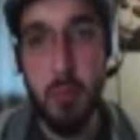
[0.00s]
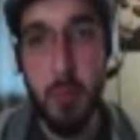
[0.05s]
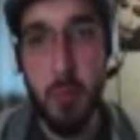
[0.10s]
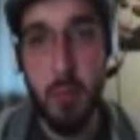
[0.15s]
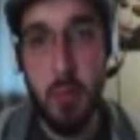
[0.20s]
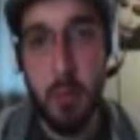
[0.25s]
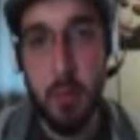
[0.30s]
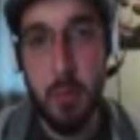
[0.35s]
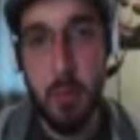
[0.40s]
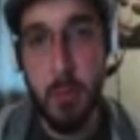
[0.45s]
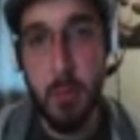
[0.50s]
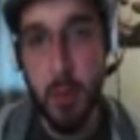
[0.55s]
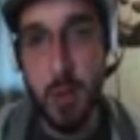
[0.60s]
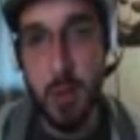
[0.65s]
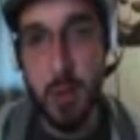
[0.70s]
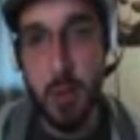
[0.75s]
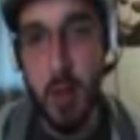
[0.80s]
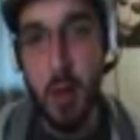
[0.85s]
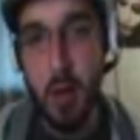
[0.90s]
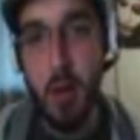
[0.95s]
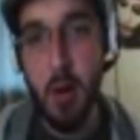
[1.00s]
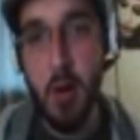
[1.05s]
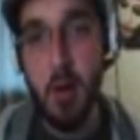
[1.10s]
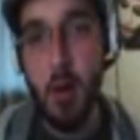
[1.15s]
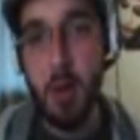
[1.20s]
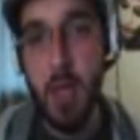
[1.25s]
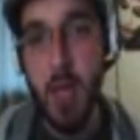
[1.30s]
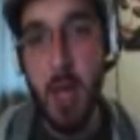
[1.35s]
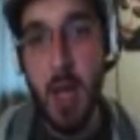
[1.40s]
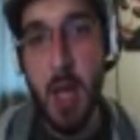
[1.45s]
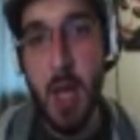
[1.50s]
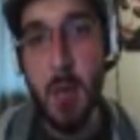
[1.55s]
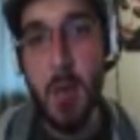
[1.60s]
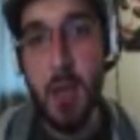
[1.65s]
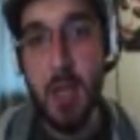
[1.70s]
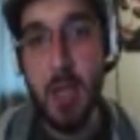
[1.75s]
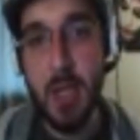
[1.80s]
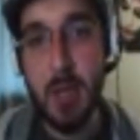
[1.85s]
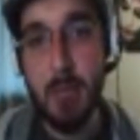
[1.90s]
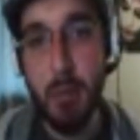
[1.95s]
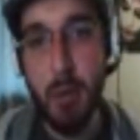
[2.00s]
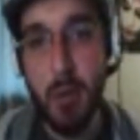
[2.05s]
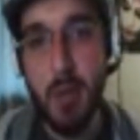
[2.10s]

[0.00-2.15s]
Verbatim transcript: Poison. Oh yay, we didn't get poisoned.